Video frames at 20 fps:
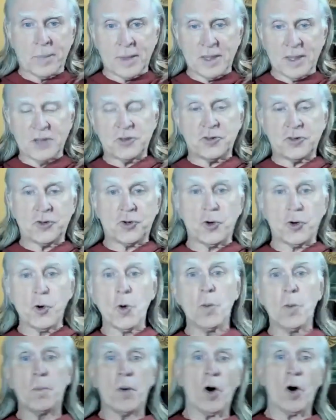this
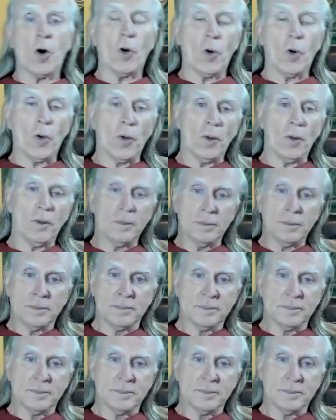two-pole